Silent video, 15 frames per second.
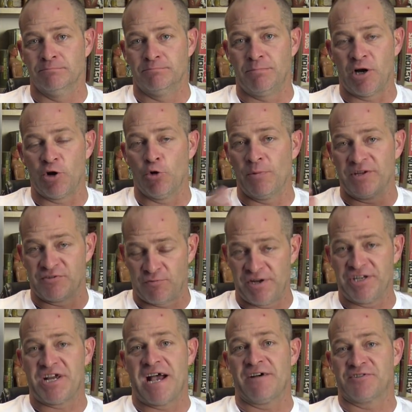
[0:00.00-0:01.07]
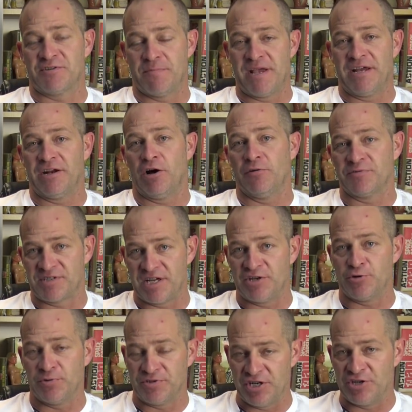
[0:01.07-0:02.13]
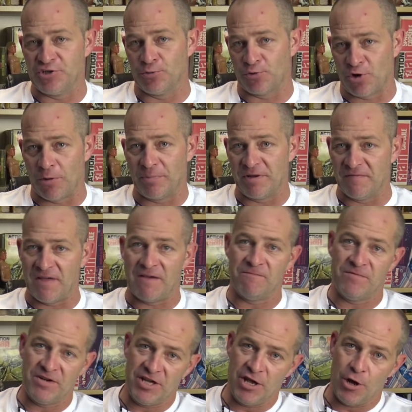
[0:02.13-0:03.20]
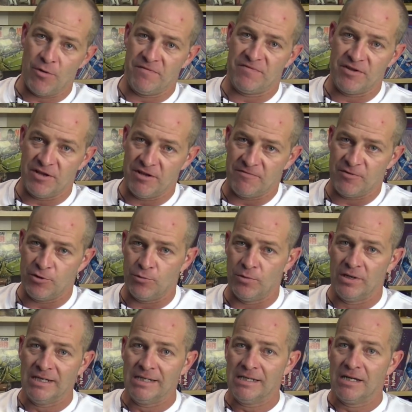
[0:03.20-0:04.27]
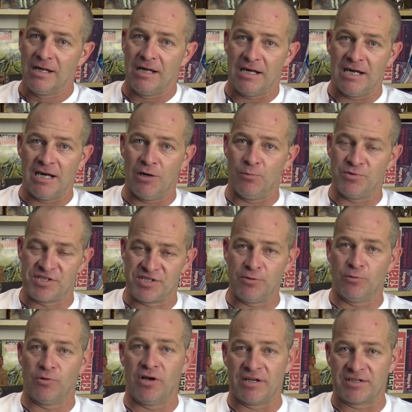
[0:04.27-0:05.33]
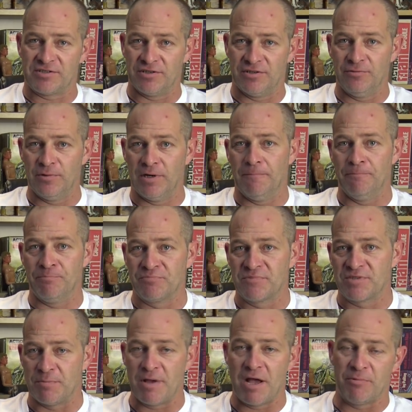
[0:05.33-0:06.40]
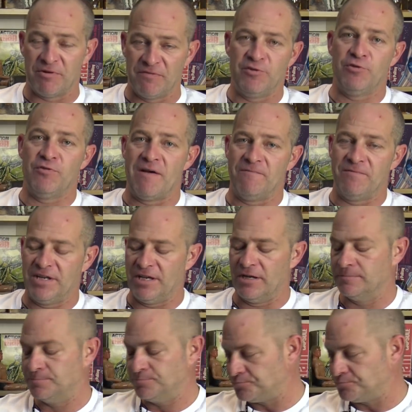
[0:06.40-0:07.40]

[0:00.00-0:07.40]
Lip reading: by all means, reach out to me and I'll send you a digital copy of that video if you would still like to be able to view that video.